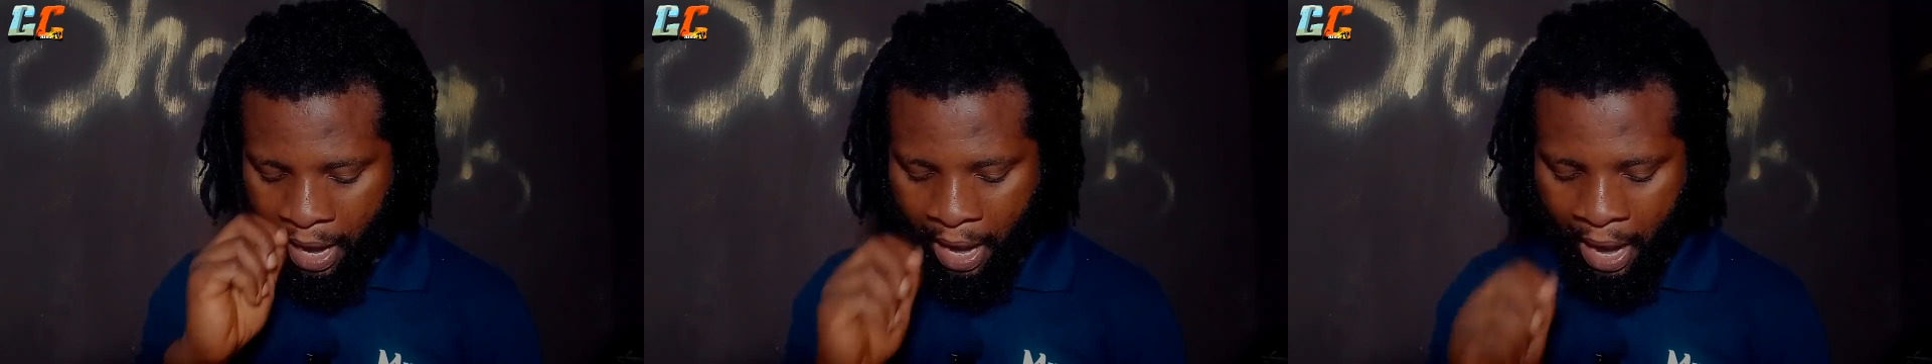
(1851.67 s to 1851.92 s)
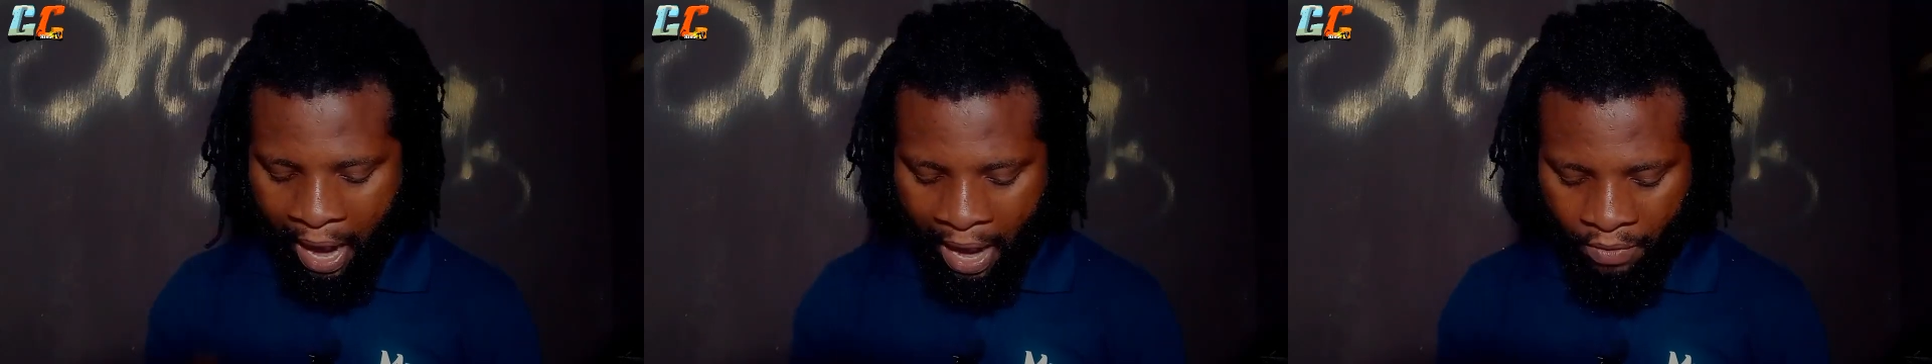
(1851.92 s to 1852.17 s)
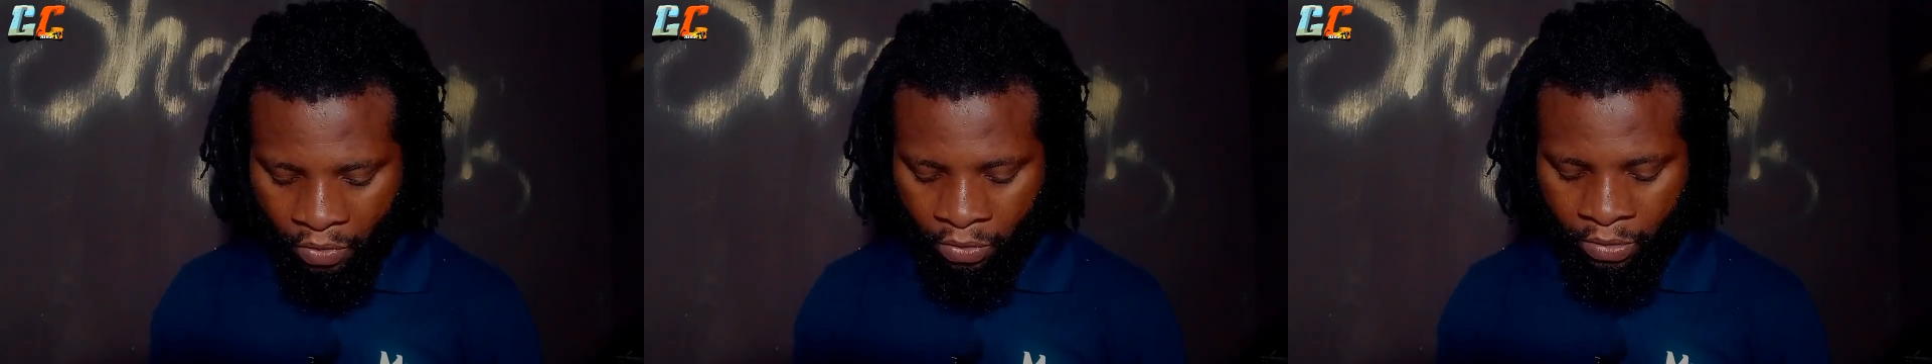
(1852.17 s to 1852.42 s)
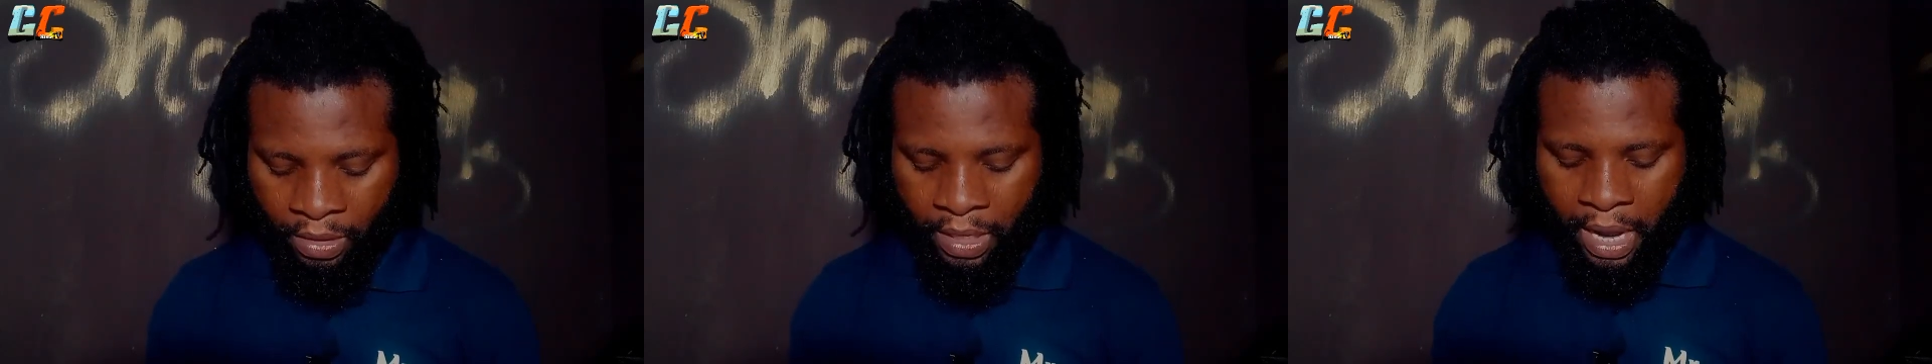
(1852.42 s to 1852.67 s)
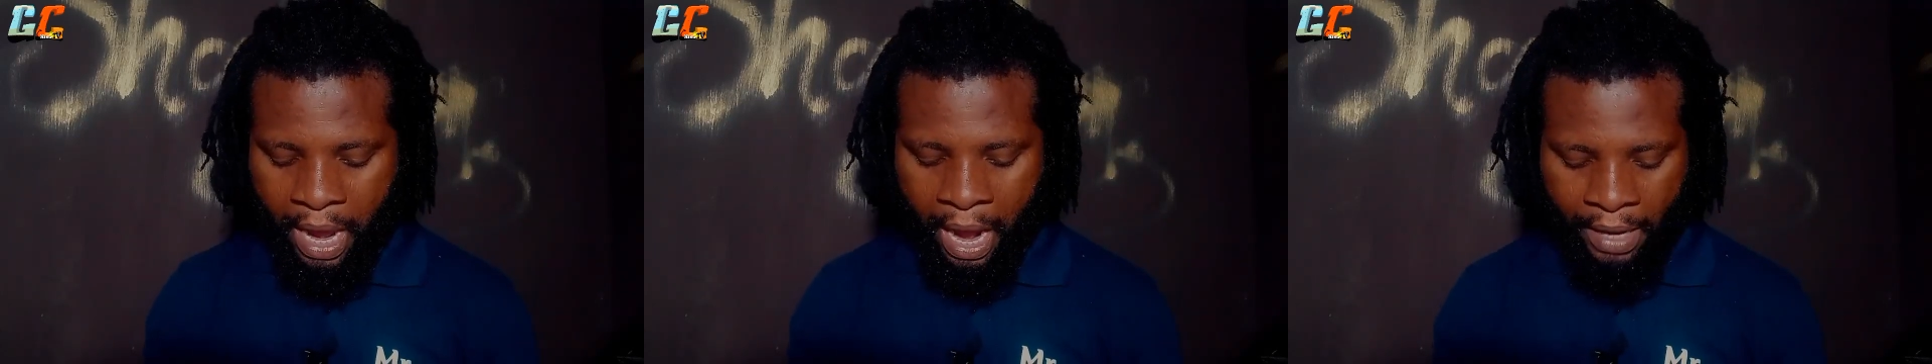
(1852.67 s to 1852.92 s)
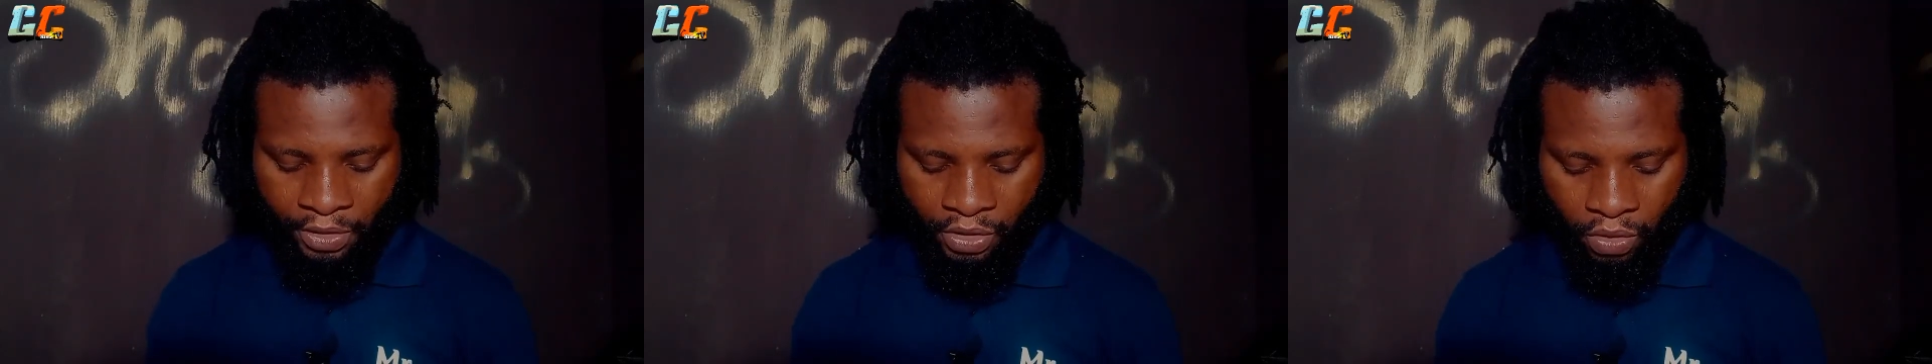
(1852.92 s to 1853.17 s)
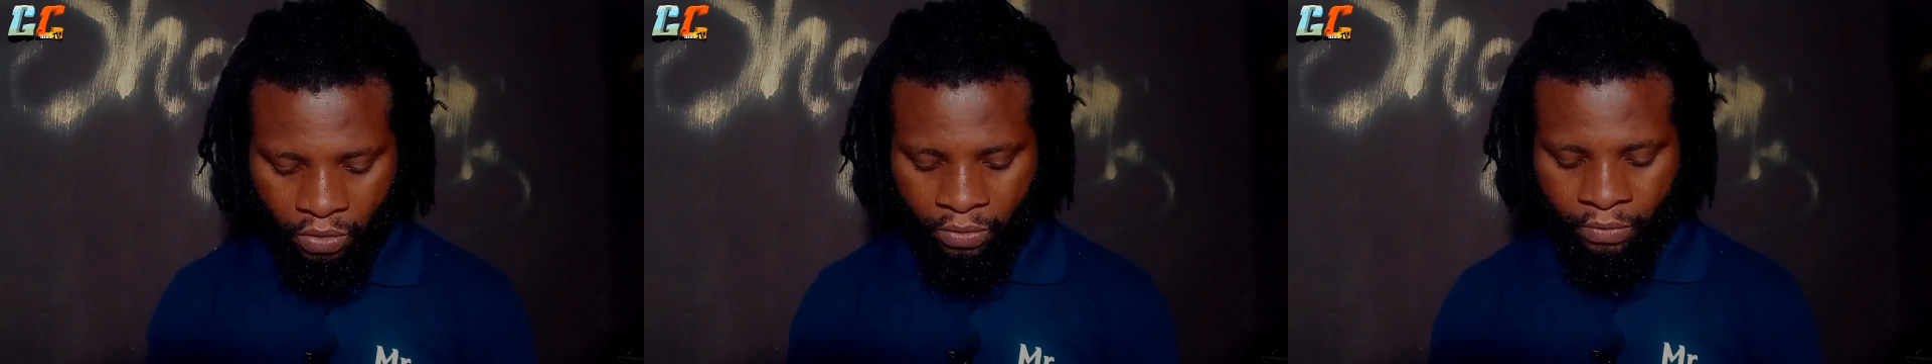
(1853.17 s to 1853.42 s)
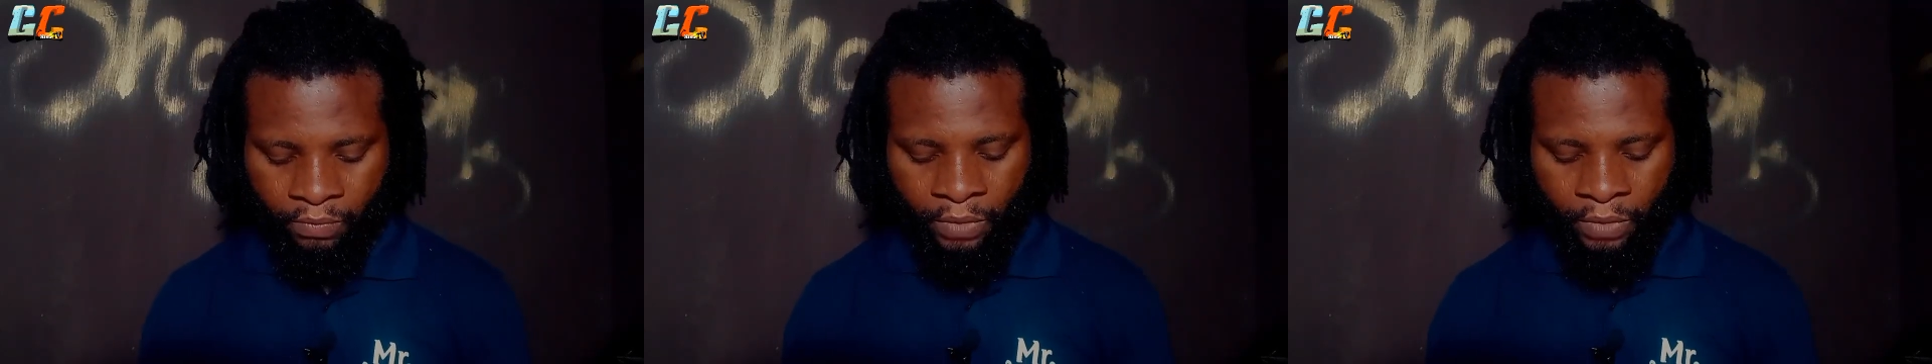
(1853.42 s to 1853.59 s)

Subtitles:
Aaron and his son.